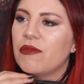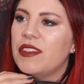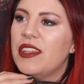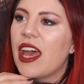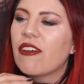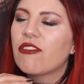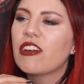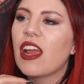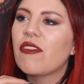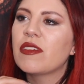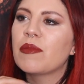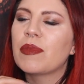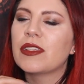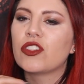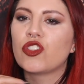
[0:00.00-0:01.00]
never
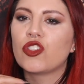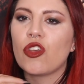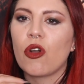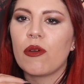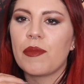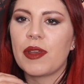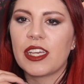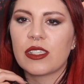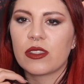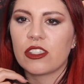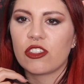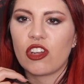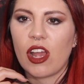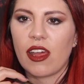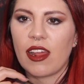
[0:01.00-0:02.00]
having been so amazed
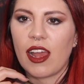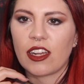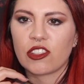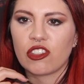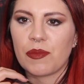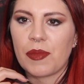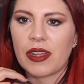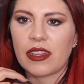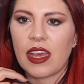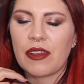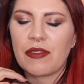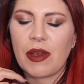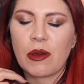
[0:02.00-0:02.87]
at the child actor in my life.